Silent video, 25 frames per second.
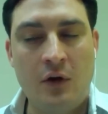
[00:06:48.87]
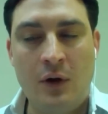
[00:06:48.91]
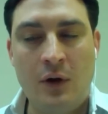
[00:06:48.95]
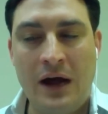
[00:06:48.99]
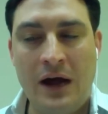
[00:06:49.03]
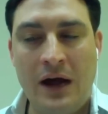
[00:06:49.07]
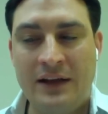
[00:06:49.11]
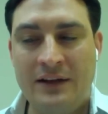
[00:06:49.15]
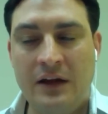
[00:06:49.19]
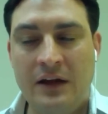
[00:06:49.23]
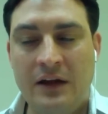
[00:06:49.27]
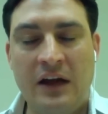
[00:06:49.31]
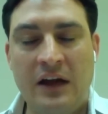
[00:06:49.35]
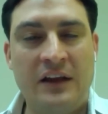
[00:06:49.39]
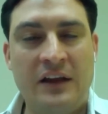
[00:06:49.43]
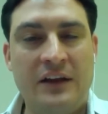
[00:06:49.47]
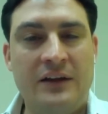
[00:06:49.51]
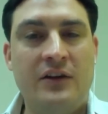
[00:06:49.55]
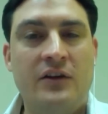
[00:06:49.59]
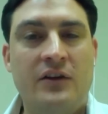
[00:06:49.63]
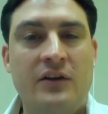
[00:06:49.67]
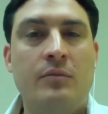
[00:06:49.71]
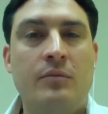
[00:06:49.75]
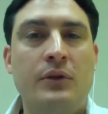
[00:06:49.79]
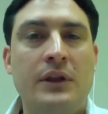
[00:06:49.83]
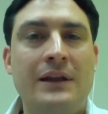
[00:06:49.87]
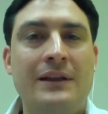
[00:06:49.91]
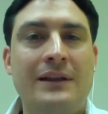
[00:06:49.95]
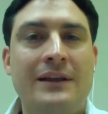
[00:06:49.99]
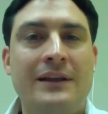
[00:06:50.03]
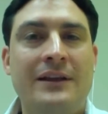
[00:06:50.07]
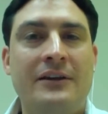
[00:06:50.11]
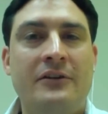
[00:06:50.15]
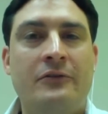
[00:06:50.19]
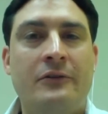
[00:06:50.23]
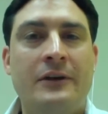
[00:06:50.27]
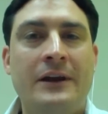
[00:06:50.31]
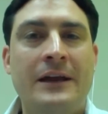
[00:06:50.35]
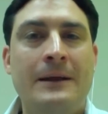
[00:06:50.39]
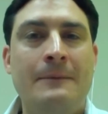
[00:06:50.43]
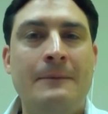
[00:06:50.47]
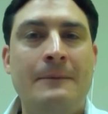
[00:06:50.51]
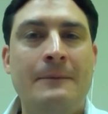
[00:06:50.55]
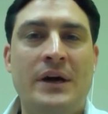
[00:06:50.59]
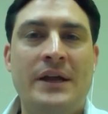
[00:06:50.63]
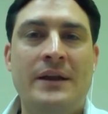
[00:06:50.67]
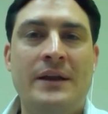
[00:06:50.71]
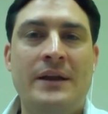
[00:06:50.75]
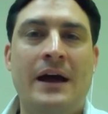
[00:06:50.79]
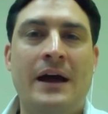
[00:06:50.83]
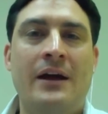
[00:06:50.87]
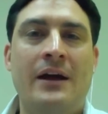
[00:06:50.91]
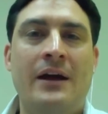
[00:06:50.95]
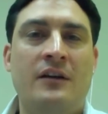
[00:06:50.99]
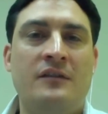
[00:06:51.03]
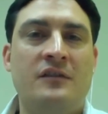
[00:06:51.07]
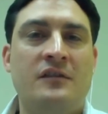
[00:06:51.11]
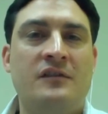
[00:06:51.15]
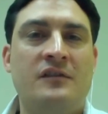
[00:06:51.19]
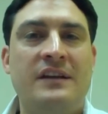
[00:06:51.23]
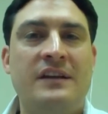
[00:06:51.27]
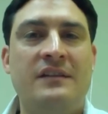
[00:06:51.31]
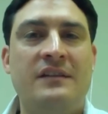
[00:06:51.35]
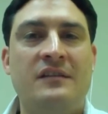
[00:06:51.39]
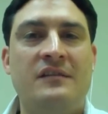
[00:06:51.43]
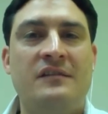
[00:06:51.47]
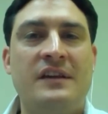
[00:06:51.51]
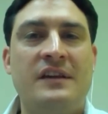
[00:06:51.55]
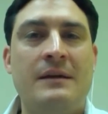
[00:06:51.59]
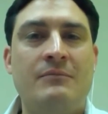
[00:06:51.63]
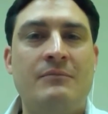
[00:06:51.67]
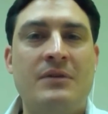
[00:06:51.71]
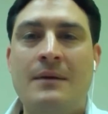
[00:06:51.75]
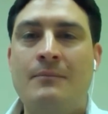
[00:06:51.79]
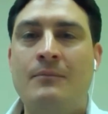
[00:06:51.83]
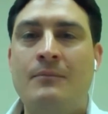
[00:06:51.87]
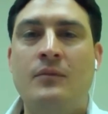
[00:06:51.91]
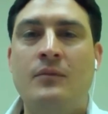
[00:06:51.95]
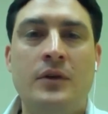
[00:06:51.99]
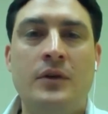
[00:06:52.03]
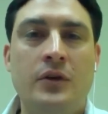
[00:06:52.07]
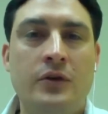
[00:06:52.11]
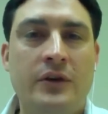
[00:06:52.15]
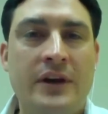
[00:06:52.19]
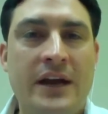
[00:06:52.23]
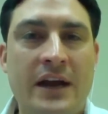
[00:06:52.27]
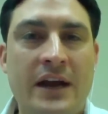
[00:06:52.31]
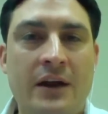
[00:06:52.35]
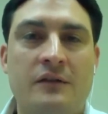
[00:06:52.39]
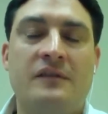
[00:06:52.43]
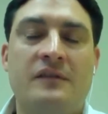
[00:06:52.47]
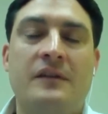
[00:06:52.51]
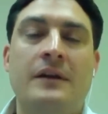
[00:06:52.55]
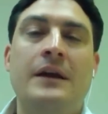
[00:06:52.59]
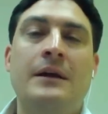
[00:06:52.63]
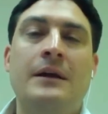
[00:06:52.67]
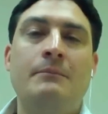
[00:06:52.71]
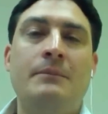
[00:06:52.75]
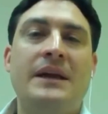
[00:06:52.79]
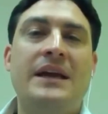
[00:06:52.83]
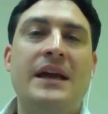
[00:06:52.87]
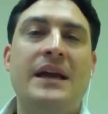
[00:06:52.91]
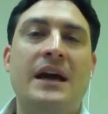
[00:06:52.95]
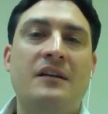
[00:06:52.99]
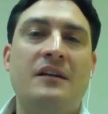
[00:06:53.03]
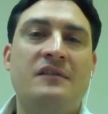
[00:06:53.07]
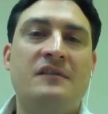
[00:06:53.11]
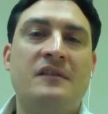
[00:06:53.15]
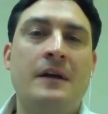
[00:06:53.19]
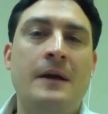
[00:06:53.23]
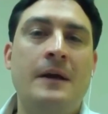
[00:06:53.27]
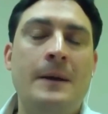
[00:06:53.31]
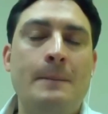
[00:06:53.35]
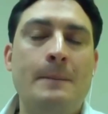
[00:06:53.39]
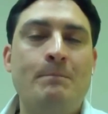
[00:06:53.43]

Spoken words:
I completely agree. But I also say at the same time, who cares? Because